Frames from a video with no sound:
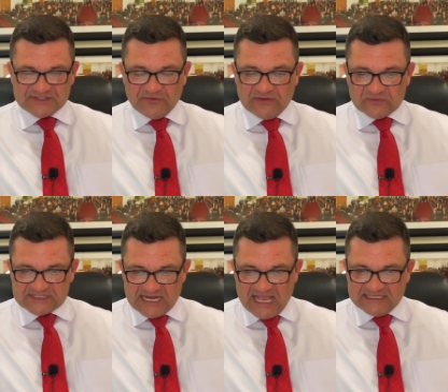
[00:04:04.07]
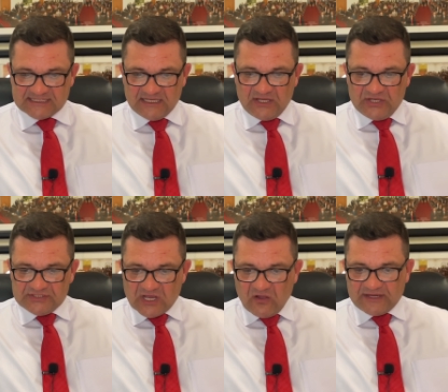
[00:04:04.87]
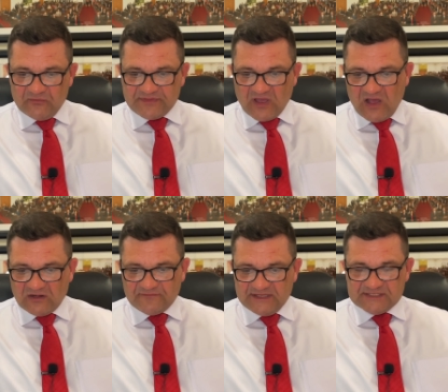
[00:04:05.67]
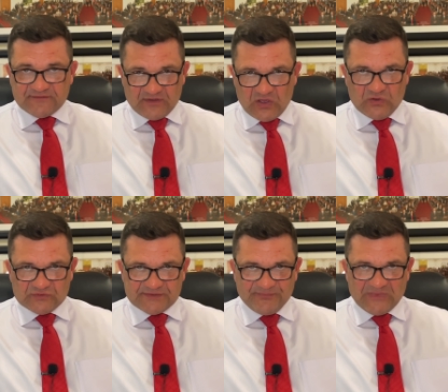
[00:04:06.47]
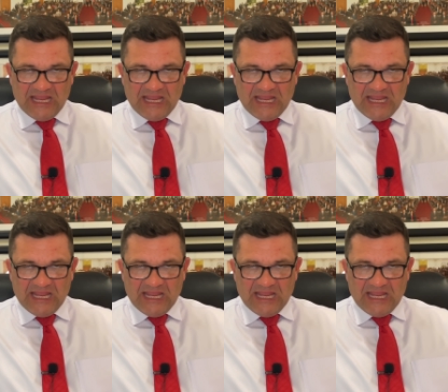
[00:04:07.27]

So it was nice talking with all of these folks.